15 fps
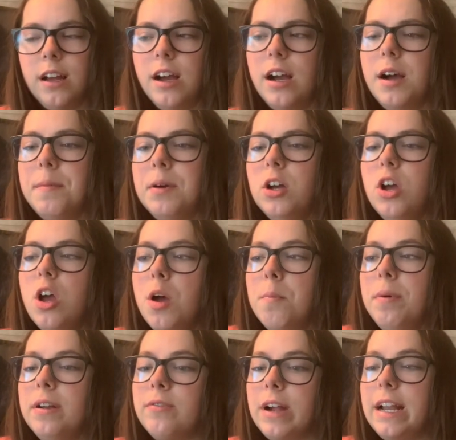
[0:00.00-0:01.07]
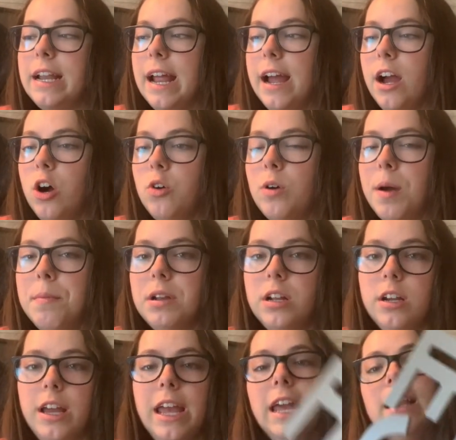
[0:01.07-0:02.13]
But right now I'm
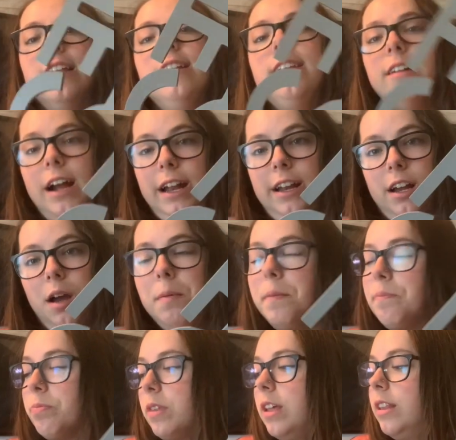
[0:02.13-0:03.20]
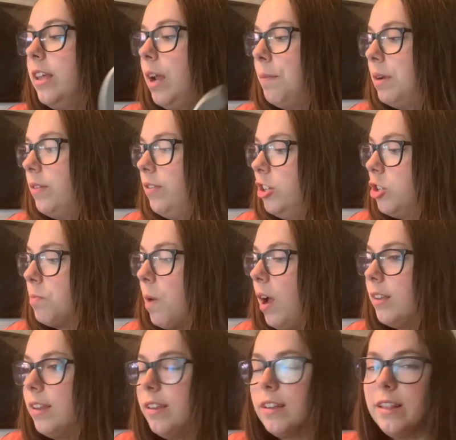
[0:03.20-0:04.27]
gonna hang this sign up and then I'm gonna finish
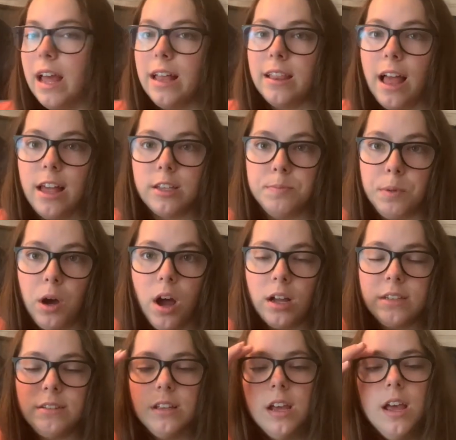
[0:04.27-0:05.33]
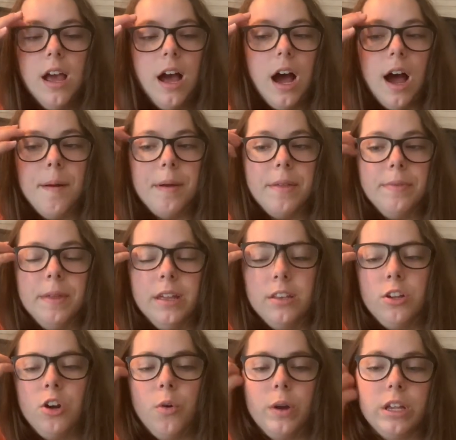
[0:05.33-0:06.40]
processing that last box. And
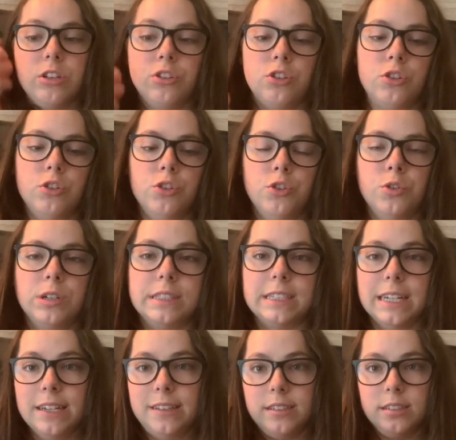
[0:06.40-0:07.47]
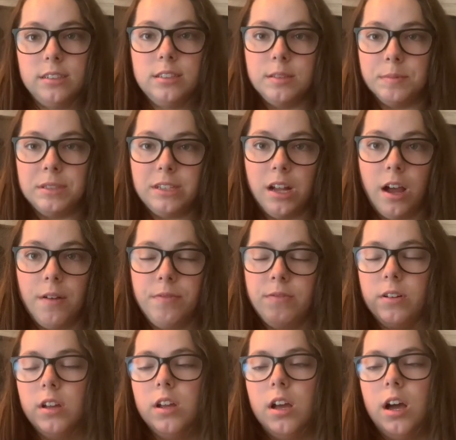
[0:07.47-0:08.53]
then going to list some stuff,
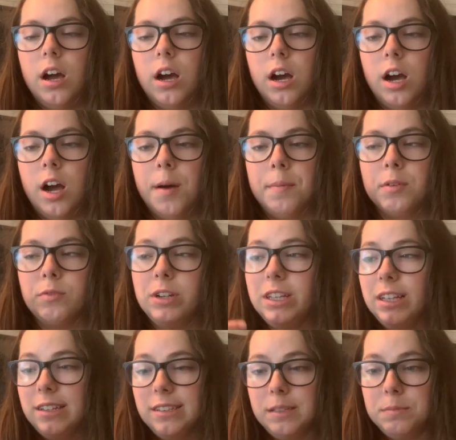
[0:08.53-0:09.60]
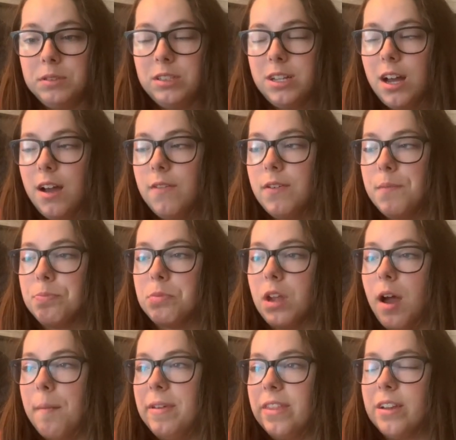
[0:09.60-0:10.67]
relist some stuff.
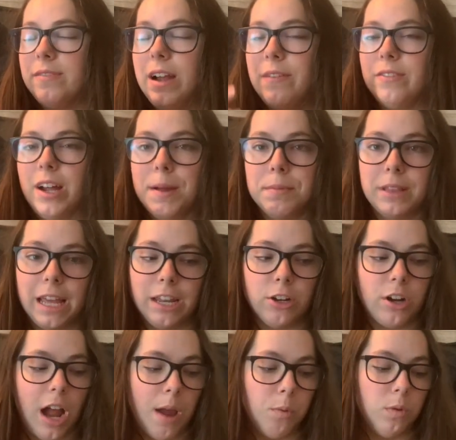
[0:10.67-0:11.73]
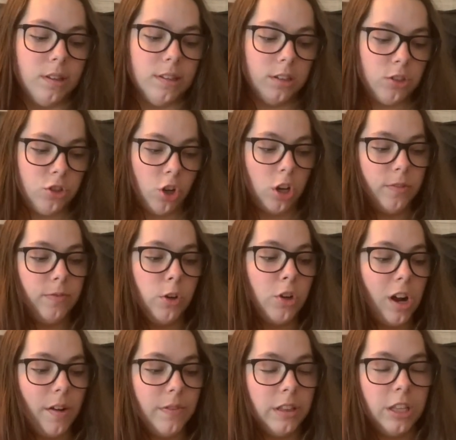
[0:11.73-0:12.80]
And then if I have time later, I will start
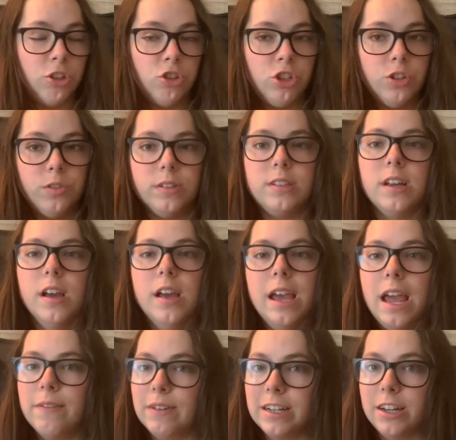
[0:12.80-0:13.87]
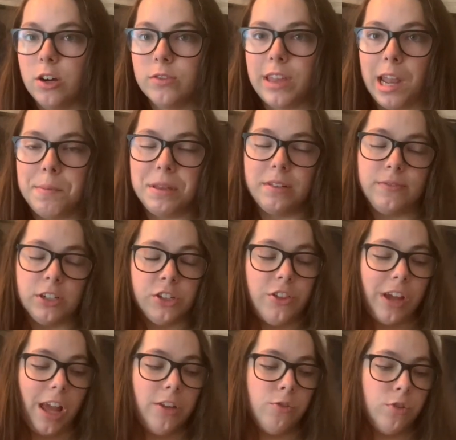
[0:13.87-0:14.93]
photographing these shoes. If I don't, that'll be the first
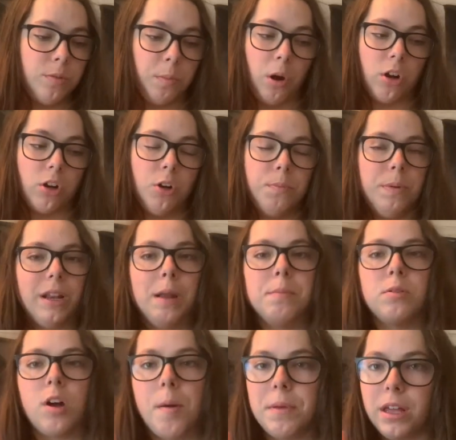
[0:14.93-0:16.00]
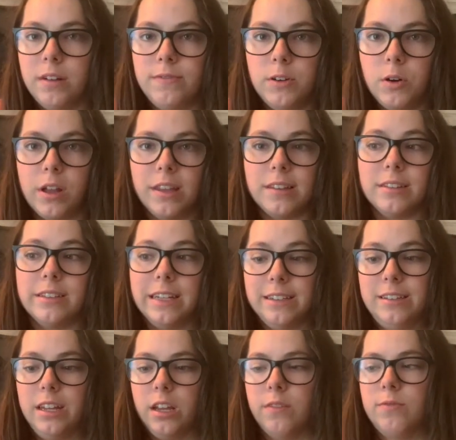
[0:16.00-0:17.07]
thing I do tomorrow, but I'm probably gonna focus
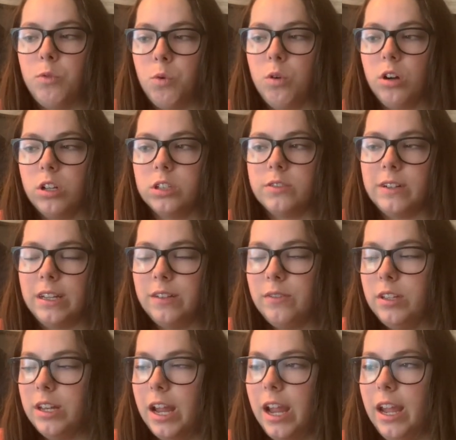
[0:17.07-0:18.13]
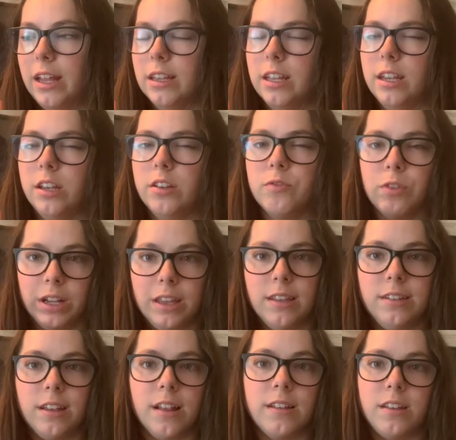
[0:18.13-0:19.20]
listing for the rest of today and then
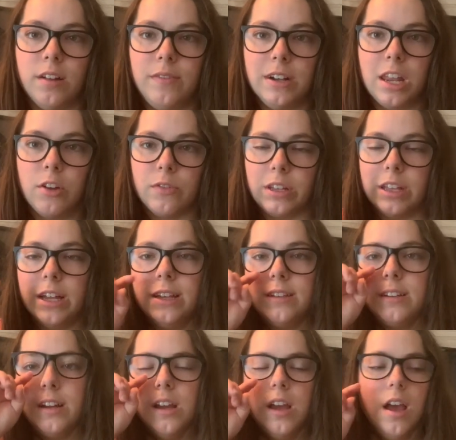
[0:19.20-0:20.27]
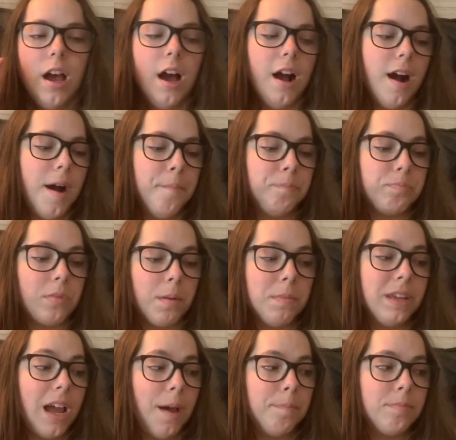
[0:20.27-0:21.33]
relisting the stuff I need to relist.
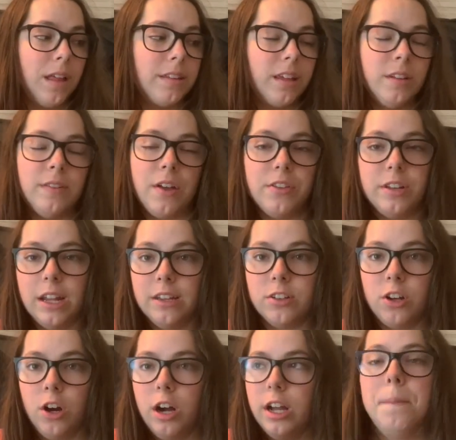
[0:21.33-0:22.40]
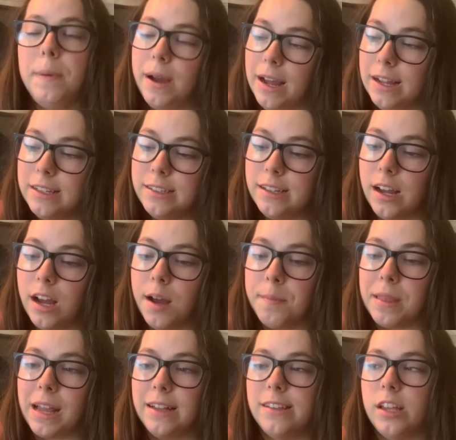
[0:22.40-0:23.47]
But yeah, that's kind of how the day is gone. But like
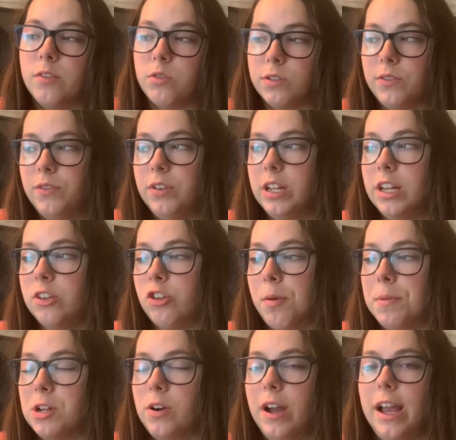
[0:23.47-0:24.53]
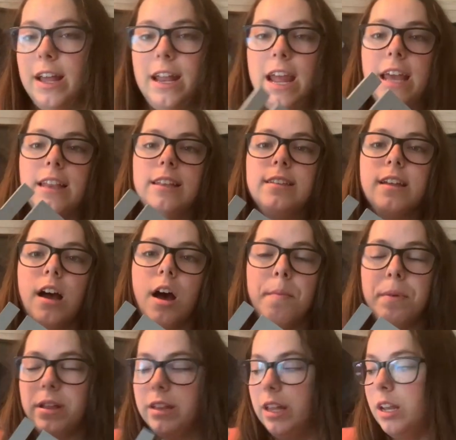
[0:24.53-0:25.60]
I said, it's 4:15, so I'm gonna go ahead, hang this
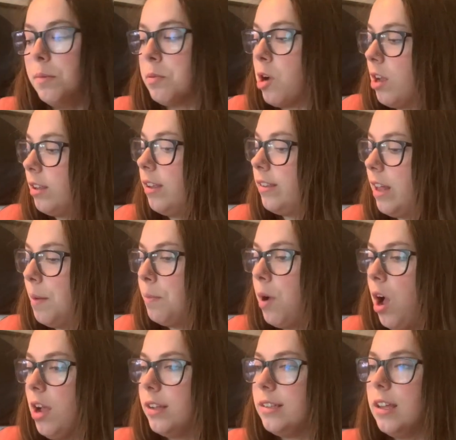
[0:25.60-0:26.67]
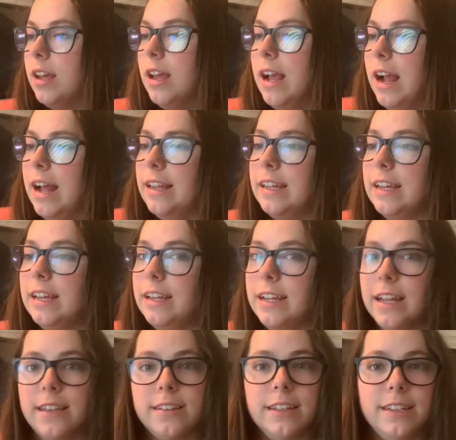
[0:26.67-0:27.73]
up, and then process that box, and then
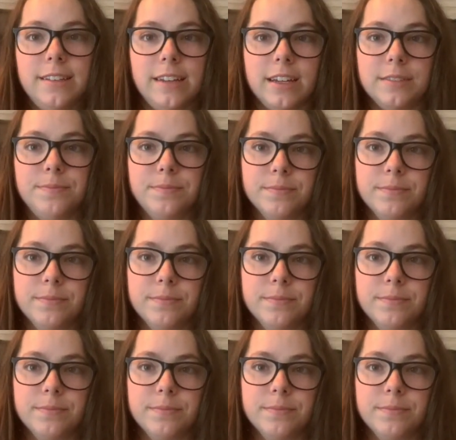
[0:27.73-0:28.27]
get to listing.